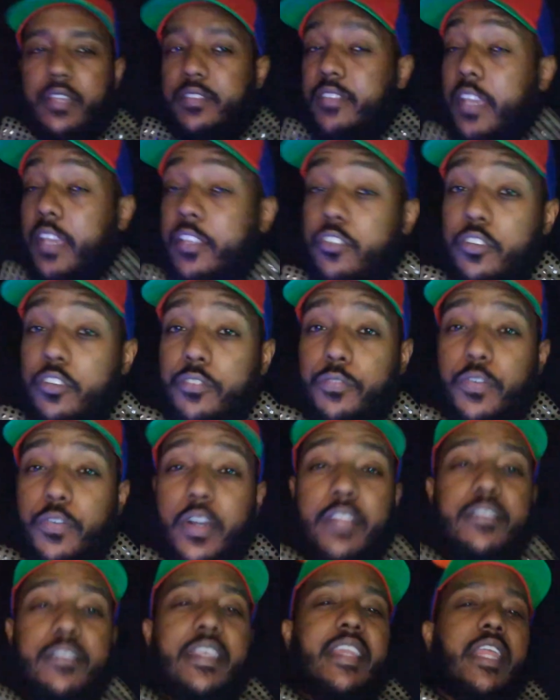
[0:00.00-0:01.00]
Sector
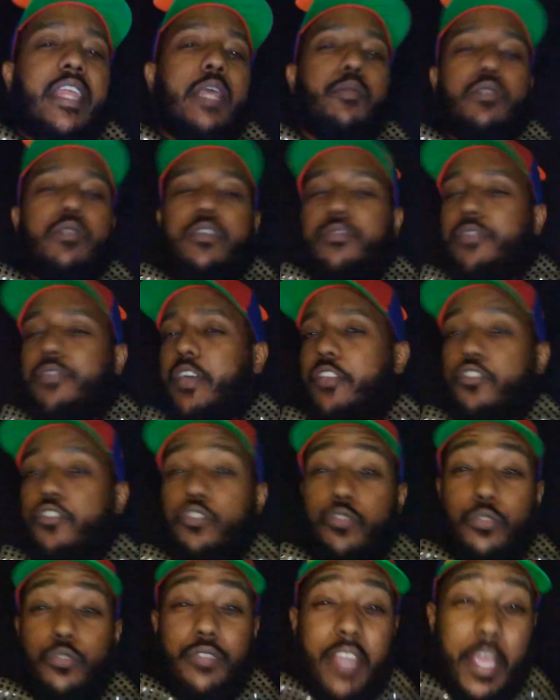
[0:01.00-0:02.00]
funds enable
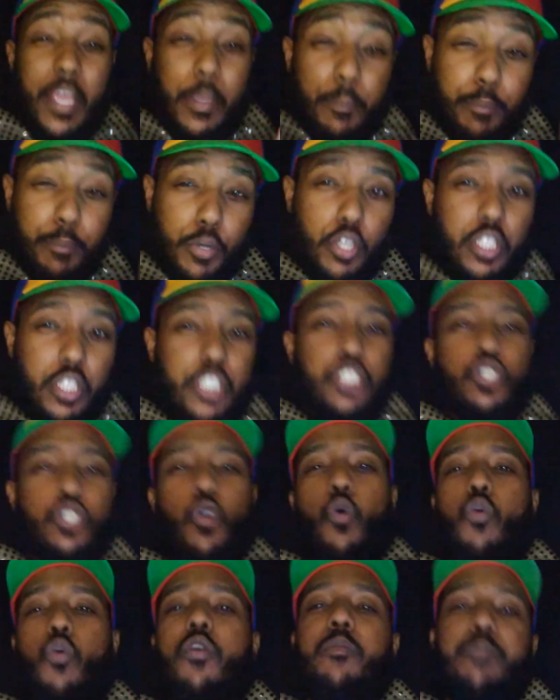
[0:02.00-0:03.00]
investors to take bullish
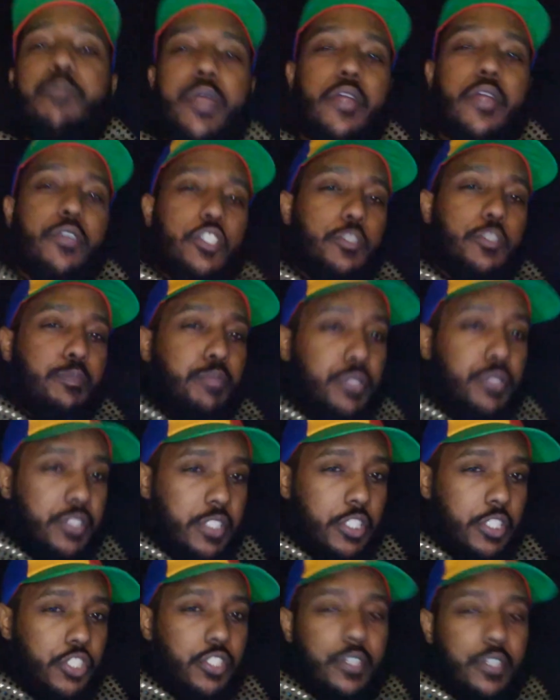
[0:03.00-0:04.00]
or bearish
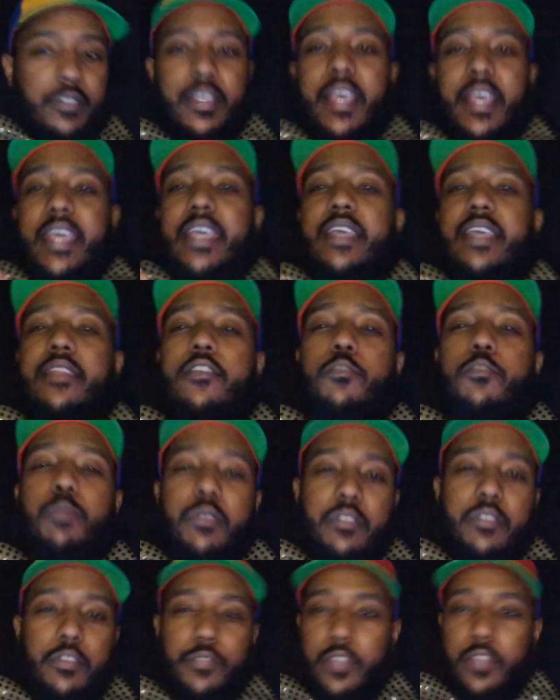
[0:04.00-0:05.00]
positions in
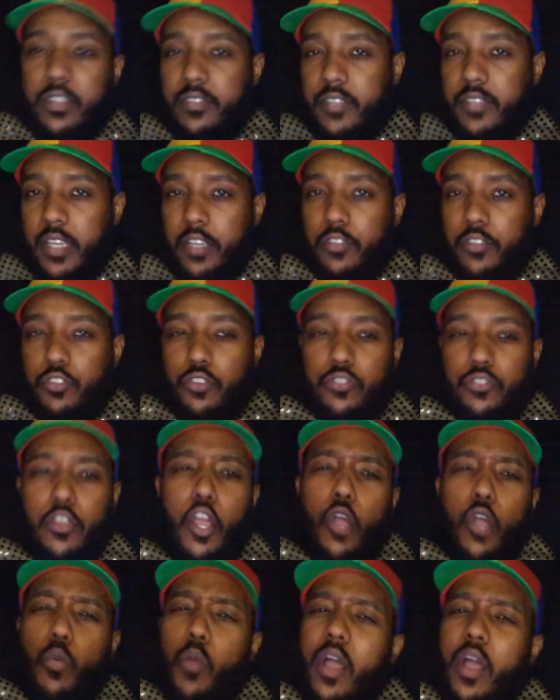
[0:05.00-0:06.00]
specific sectors,
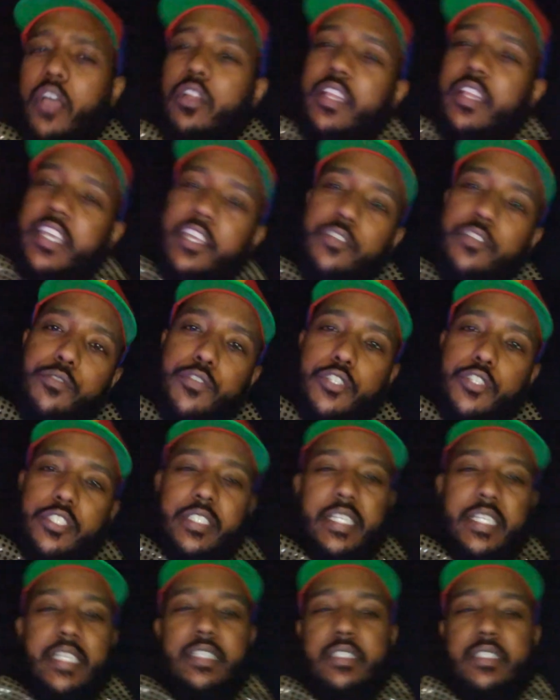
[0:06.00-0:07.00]
while inverse
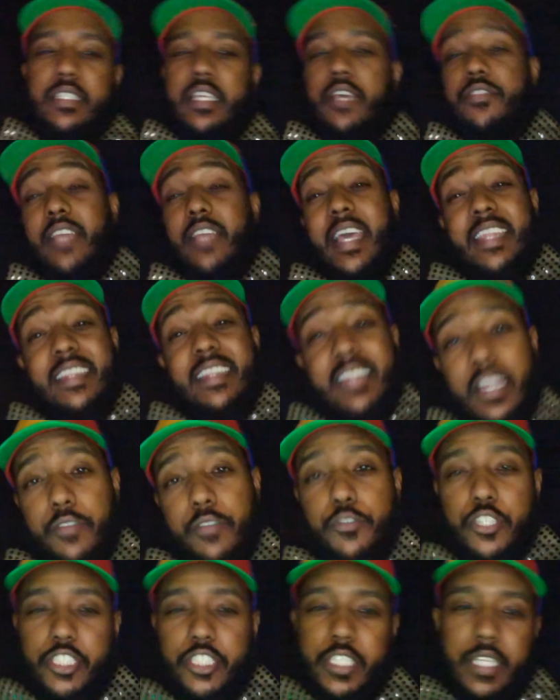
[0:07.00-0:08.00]
ETFs and
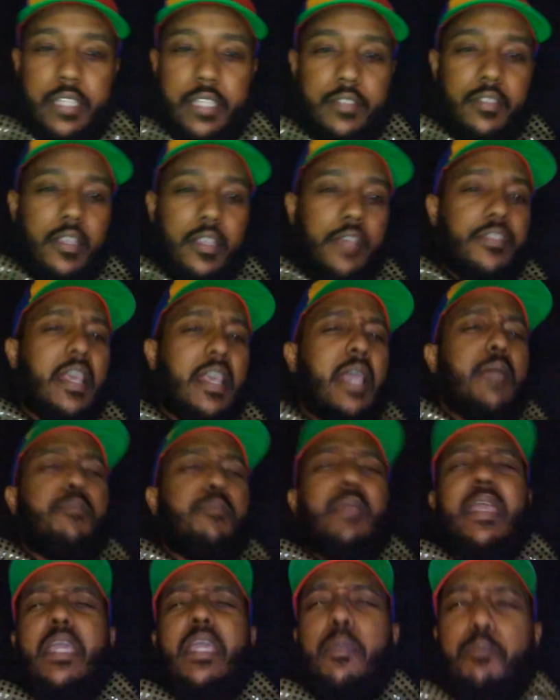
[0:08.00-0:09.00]
leverage ETFs
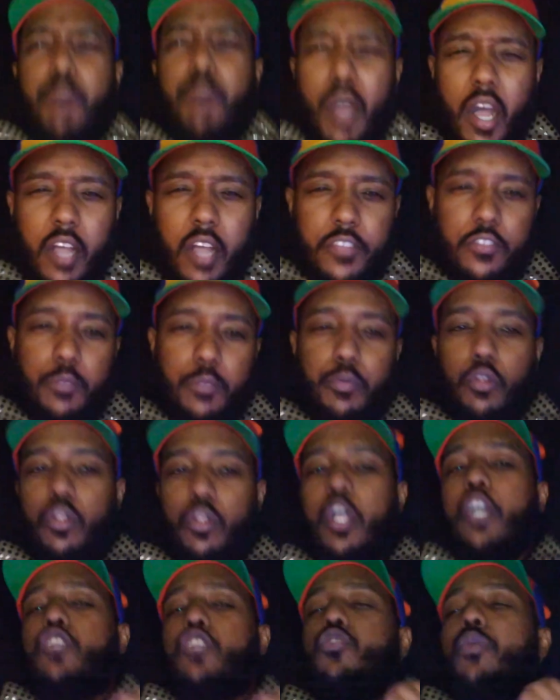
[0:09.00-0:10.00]
make it possible
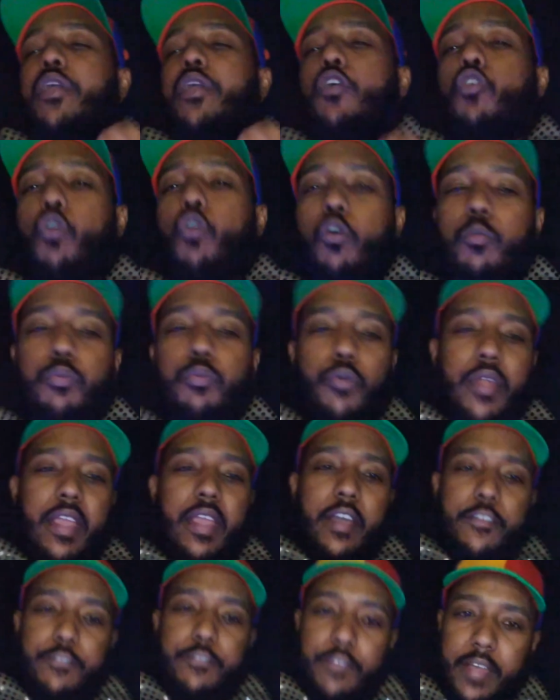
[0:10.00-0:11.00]
to incorporate
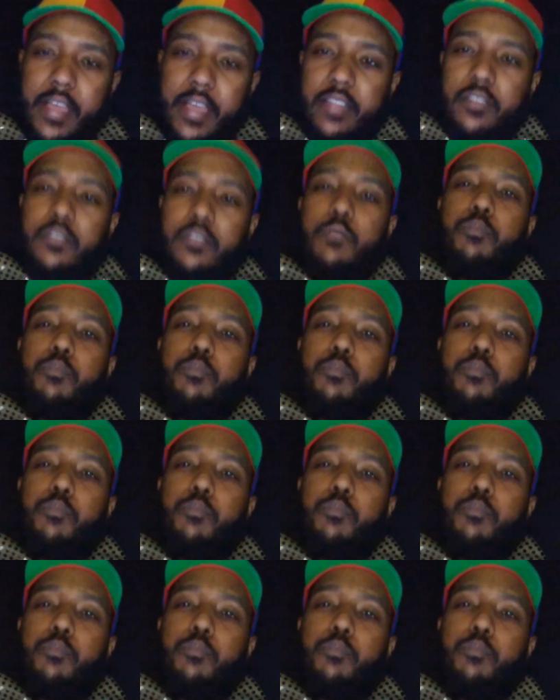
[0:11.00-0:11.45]
advanced